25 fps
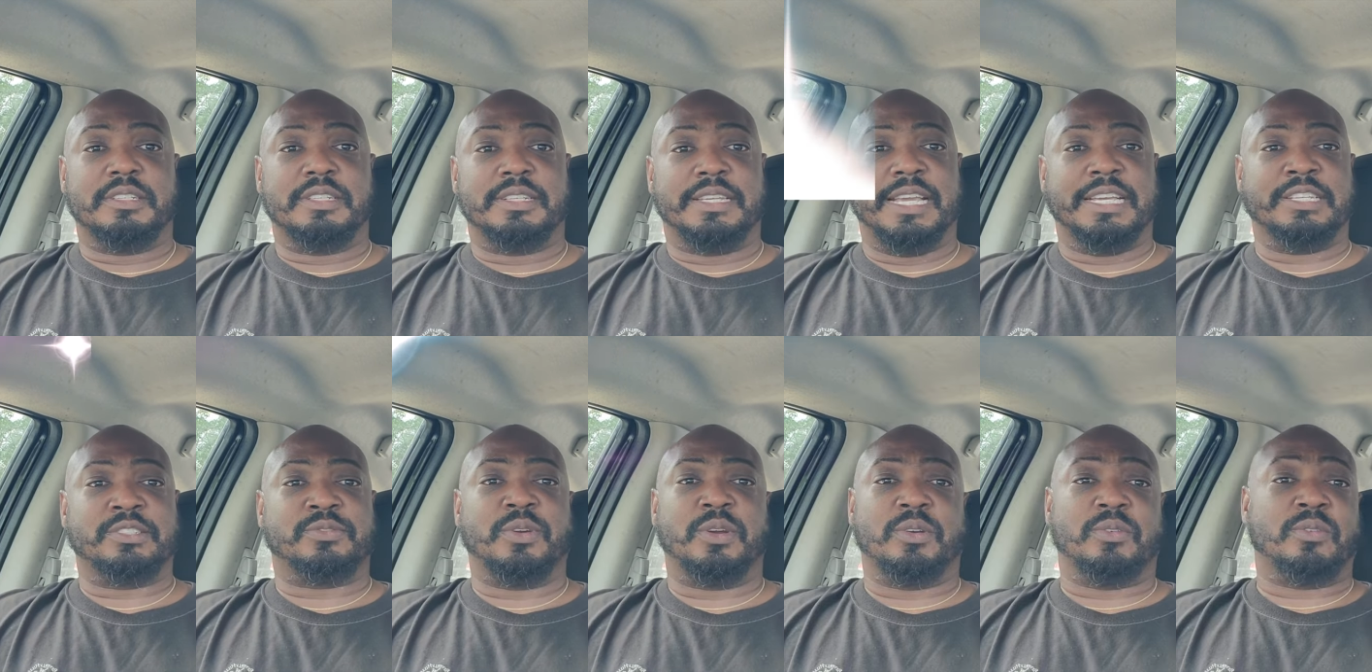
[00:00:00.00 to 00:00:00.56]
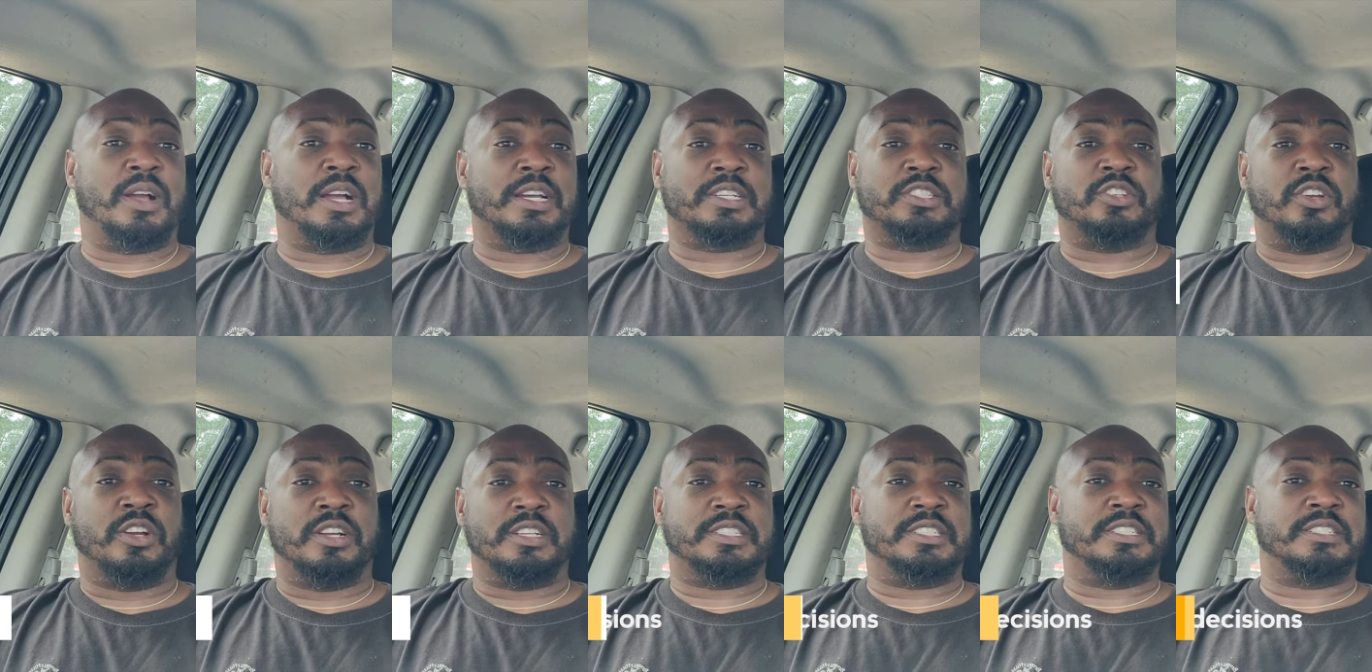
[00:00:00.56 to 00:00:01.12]
Guess what?
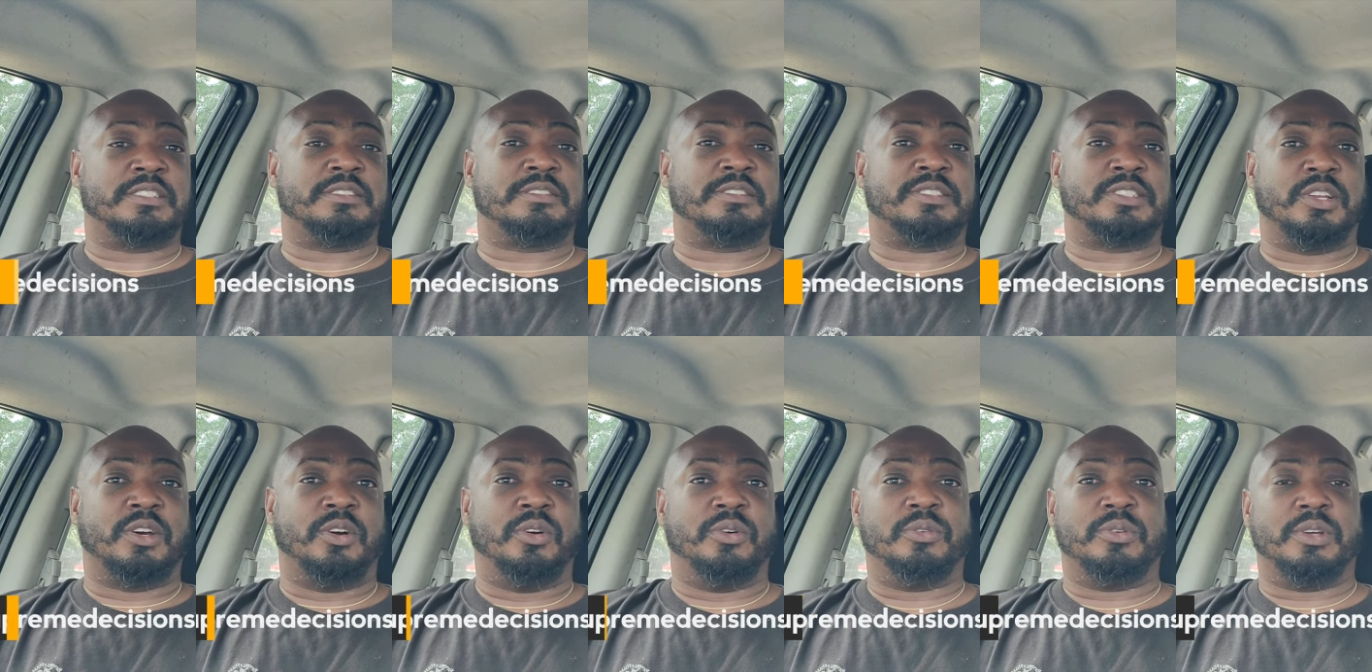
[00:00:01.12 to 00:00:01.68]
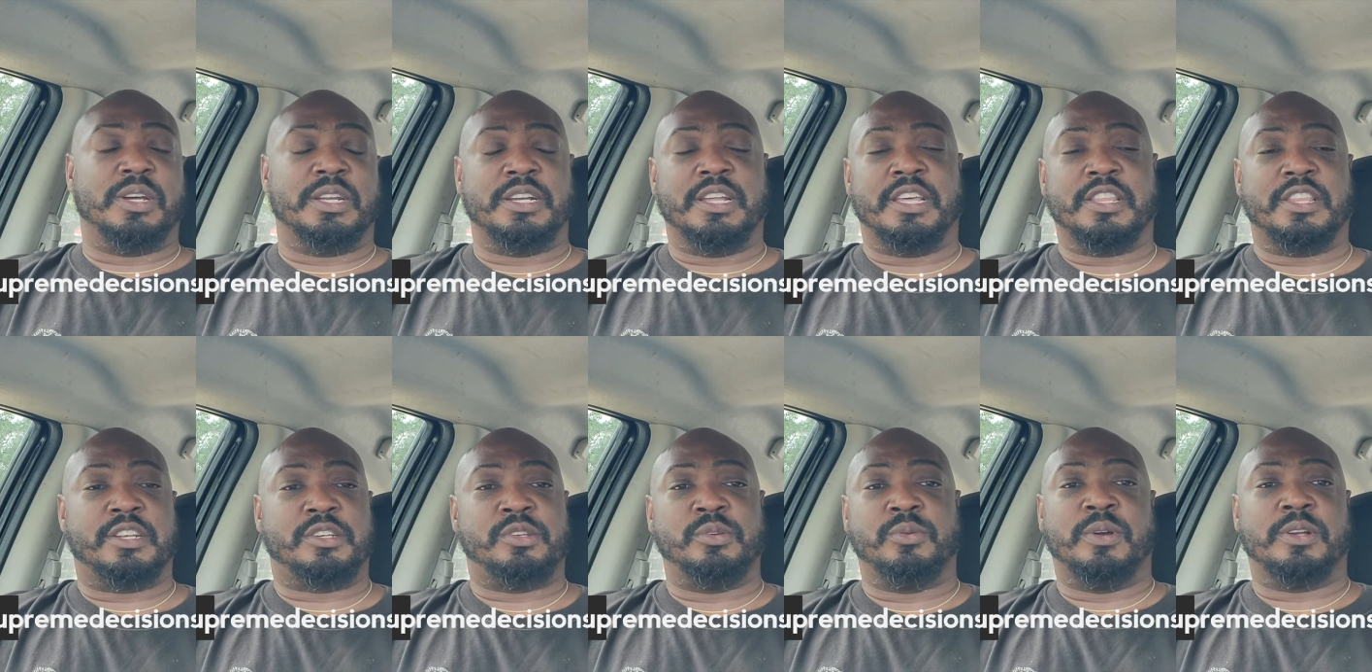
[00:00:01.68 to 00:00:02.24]
Rockstar just sold
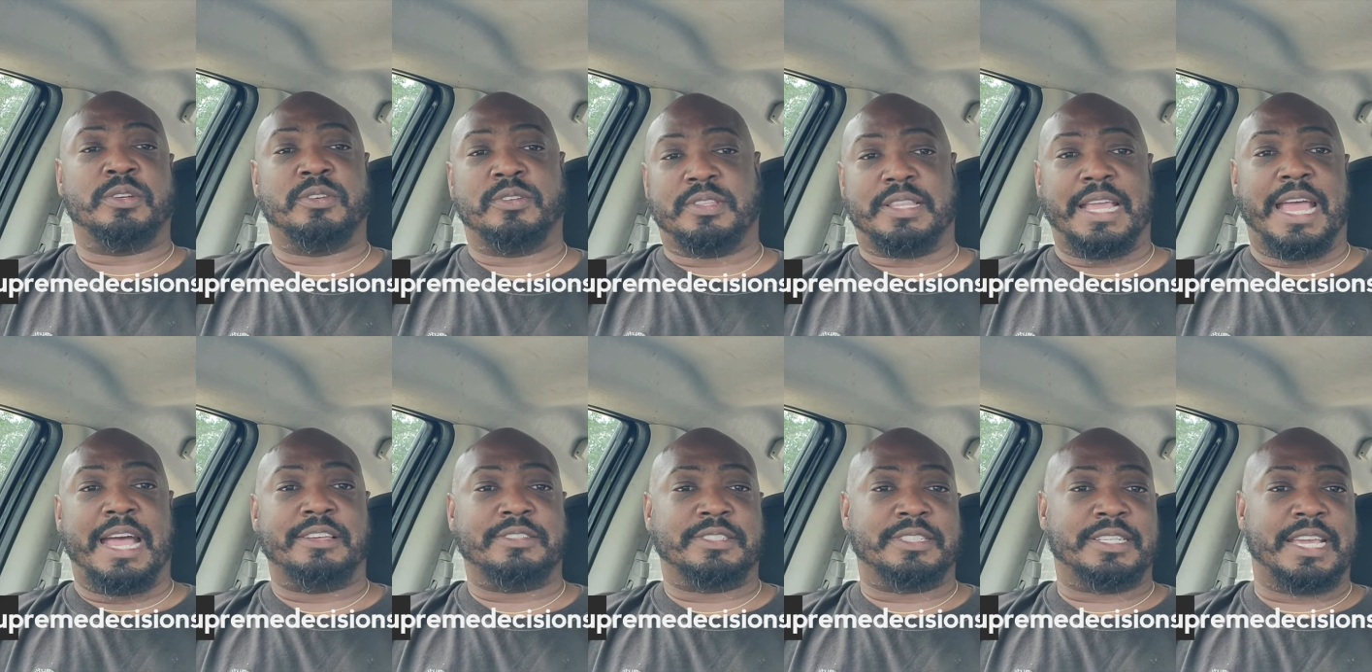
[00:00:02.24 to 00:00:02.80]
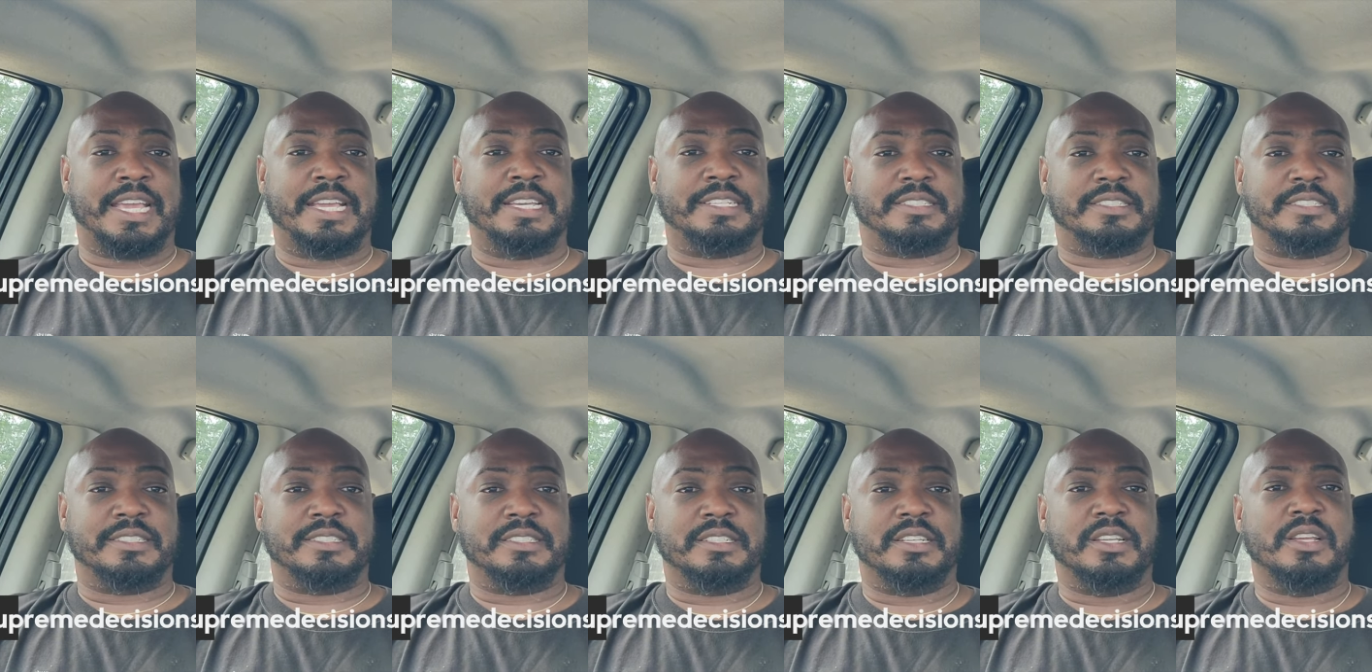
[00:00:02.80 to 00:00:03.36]
another 200,000
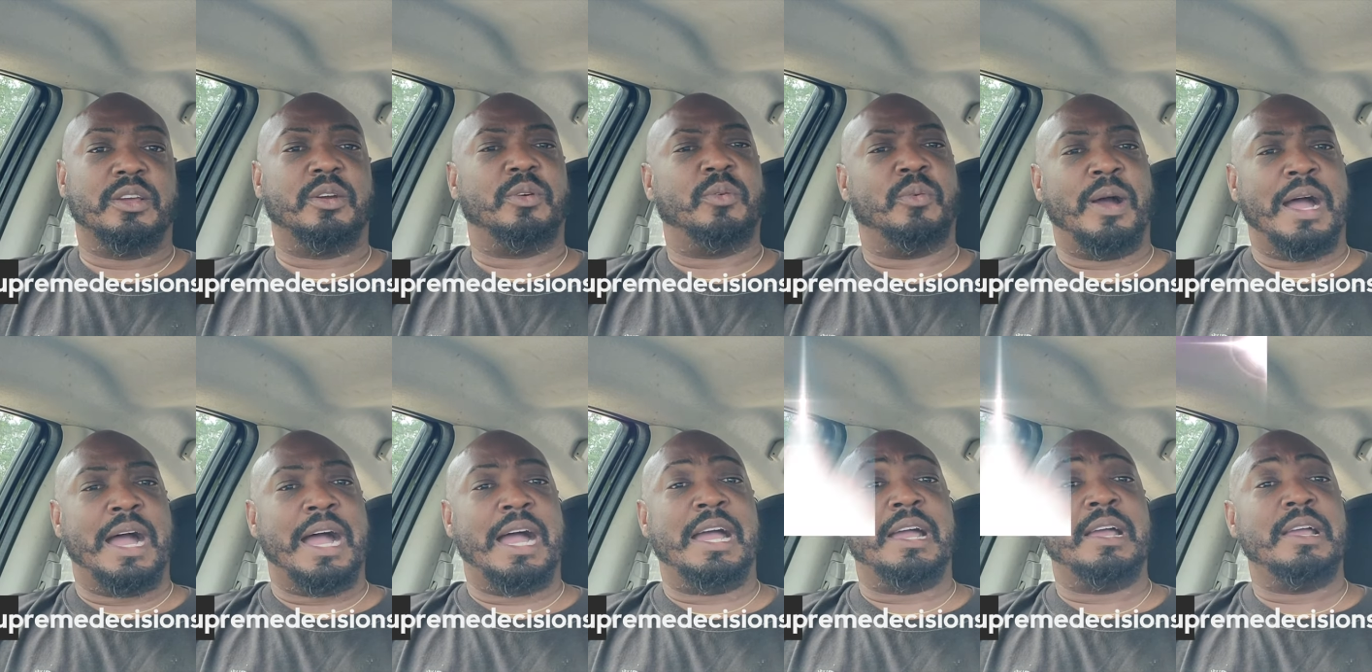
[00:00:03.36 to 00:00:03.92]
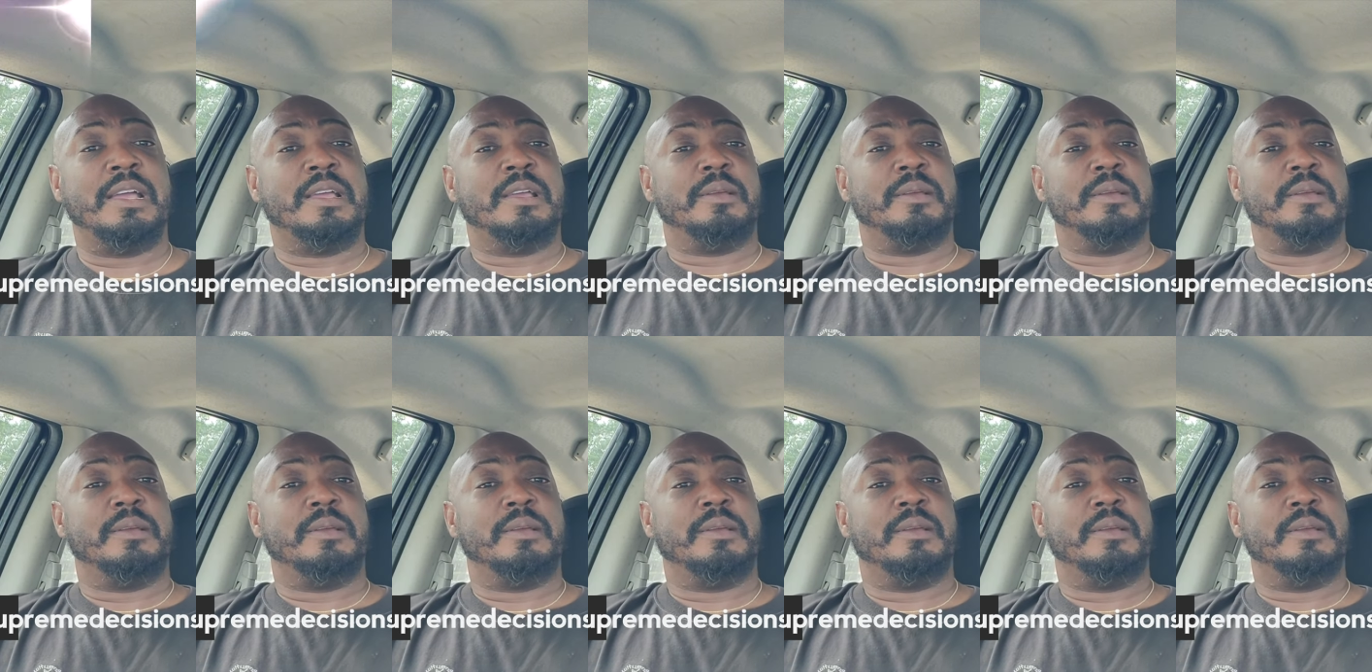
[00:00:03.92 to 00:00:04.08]
cases. Why?